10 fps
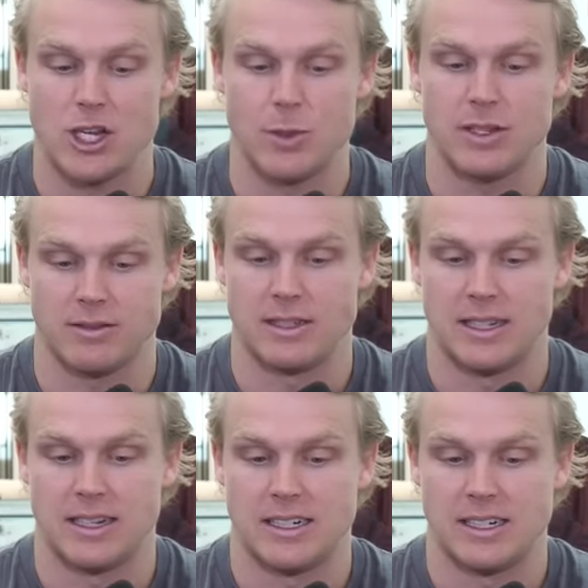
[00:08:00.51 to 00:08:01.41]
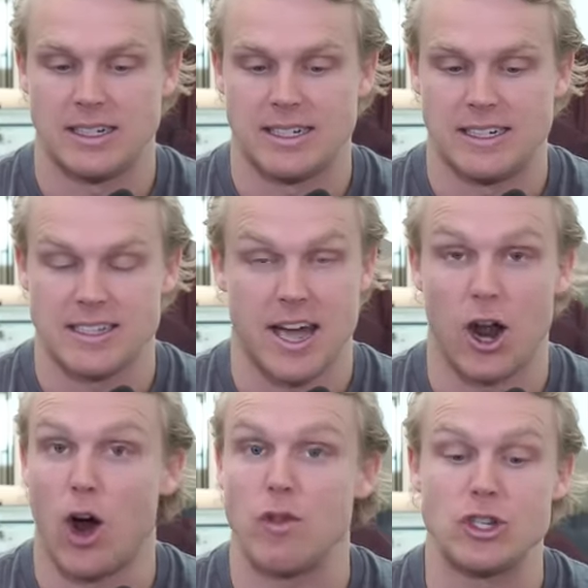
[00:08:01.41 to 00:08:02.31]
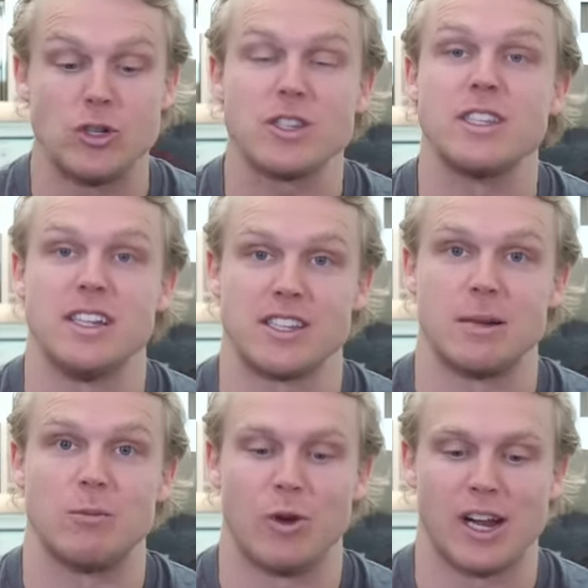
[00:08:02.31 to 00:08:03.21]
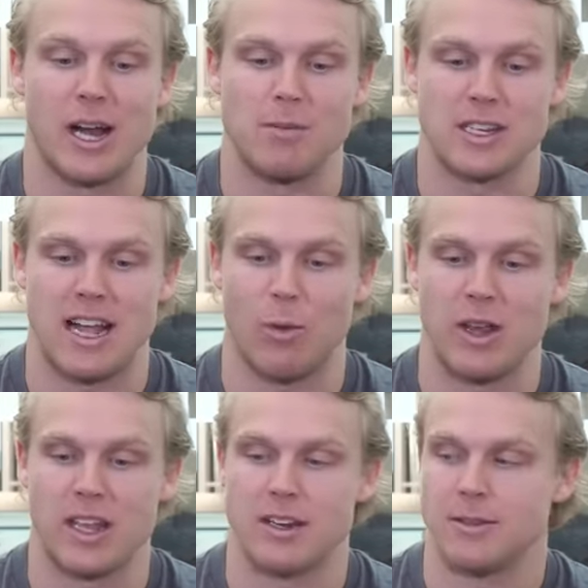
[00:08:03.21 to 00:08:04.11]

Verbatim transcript: to it, it's got all the juice and then some when it comes to that weekend.